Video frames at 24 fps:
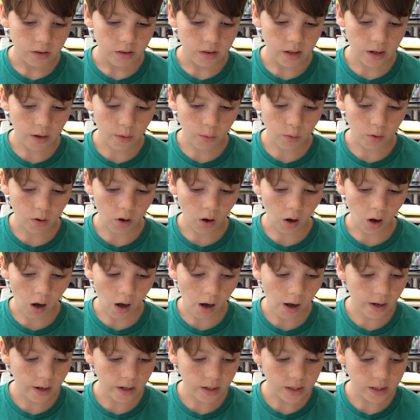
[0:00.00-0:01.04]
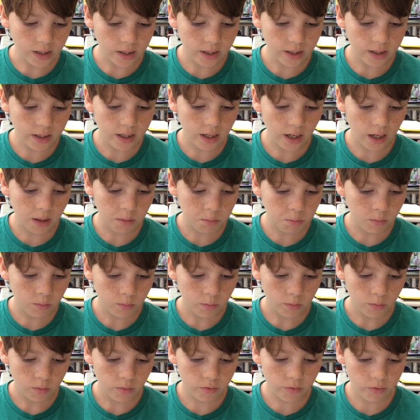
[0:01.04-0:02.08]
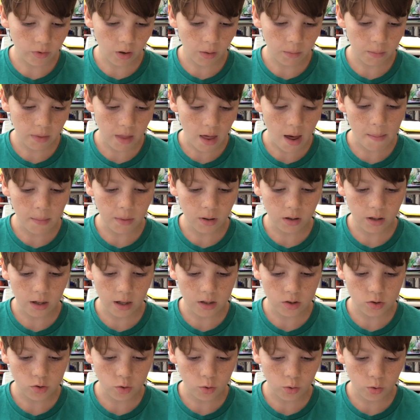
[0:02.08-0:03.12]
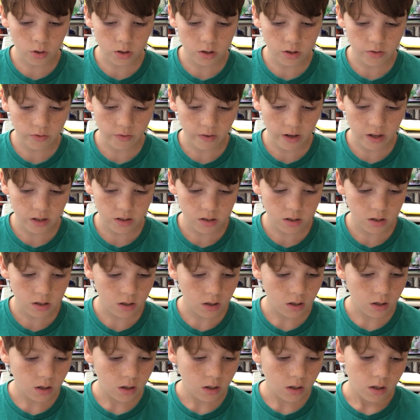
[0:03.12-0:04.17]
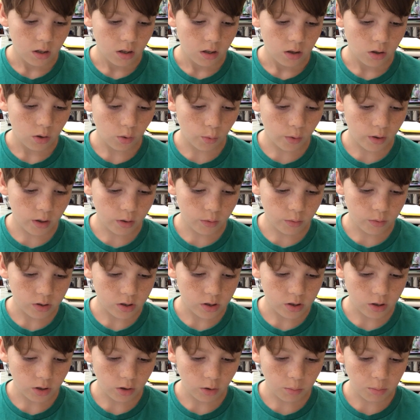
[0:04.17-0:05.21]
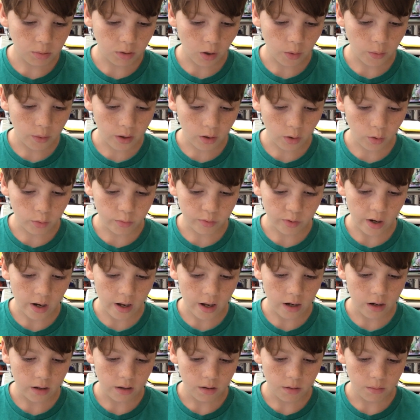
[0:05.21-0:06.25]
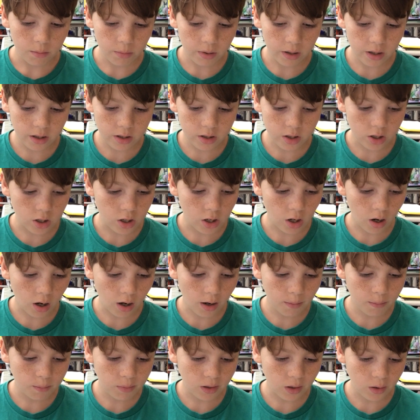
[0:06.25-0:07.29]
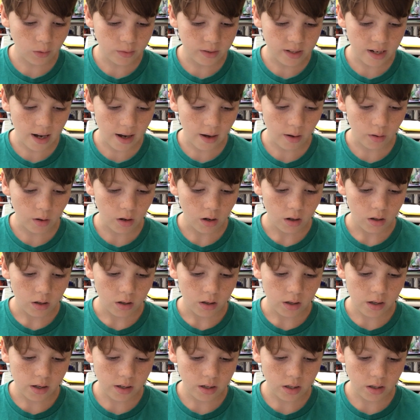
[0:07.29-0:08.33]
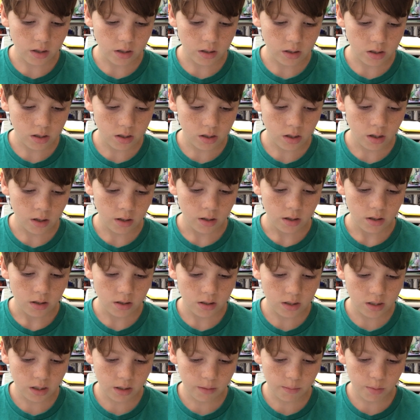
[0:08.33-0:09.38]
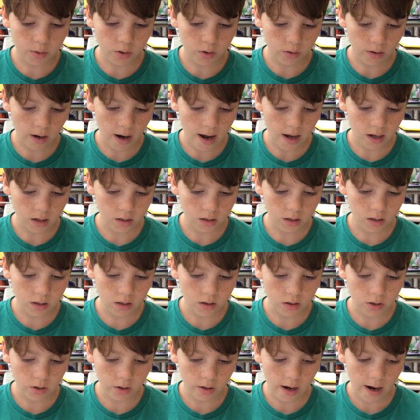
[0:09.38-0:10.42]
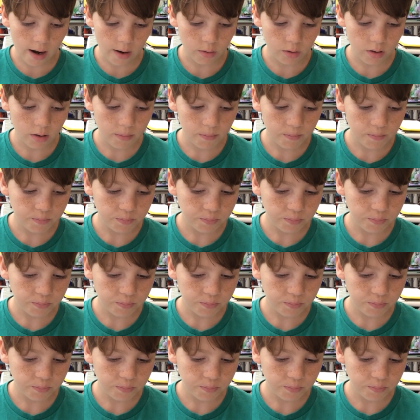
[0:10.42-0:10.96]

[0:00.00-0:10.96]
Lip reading: They were hot, and heat came from them against Laura's face. The wind was still blowing overhead, but it did not blow down into this deep crack in the ground.